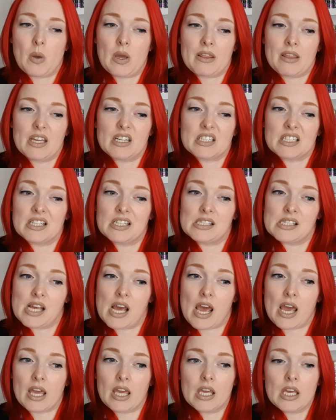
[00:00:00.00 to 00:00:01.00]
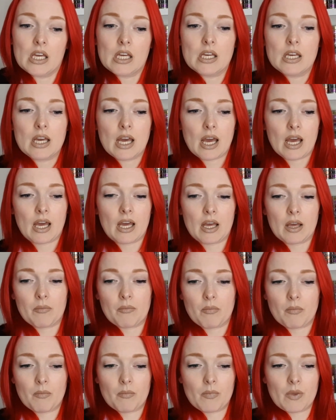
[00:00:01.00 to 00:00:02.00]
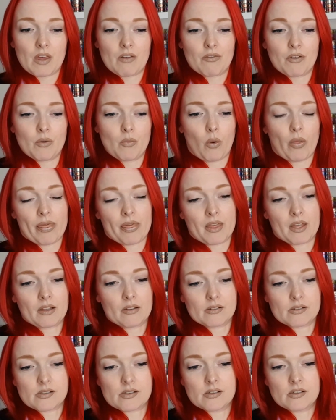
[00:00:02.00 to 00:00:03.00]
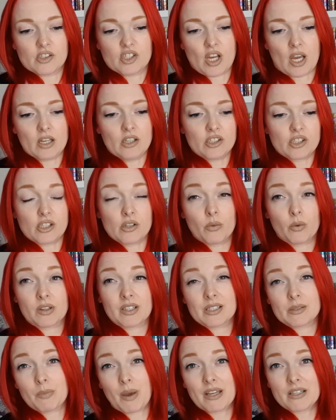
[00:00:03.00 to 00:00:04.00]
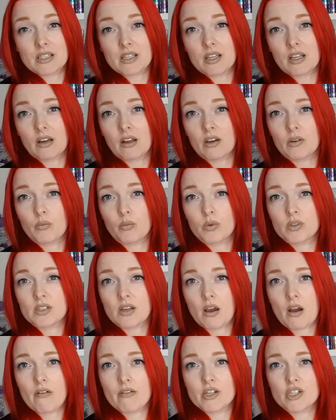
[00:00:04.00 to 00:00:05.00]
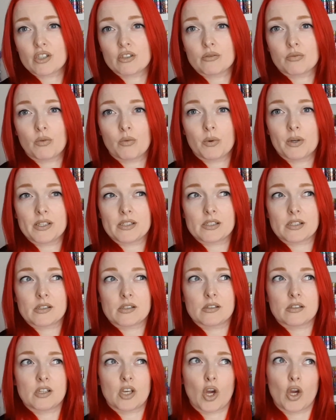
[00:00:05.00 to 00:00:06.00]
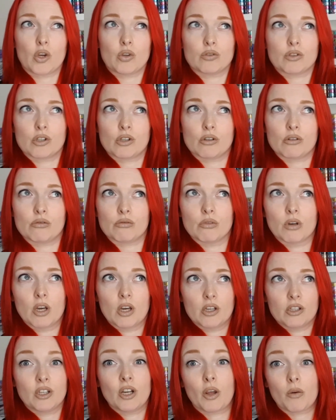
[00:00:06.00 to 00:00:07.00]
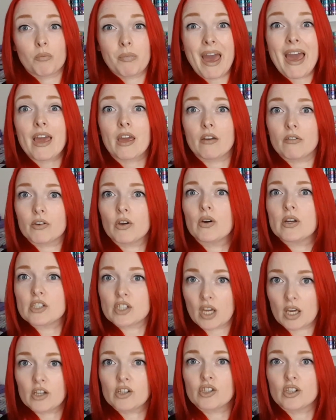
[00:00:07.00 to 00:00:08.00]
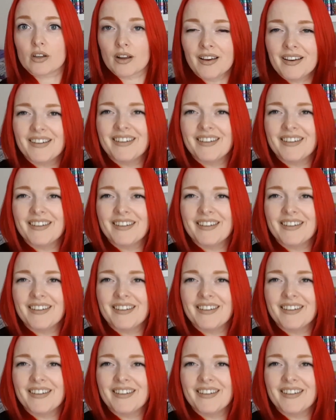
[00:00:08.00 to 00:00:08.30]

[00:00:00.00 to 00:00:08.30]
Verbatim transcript: at the end of the day, um, if you want things changed and you want things better, then I would encourage you to always go to, you know, pay for your education.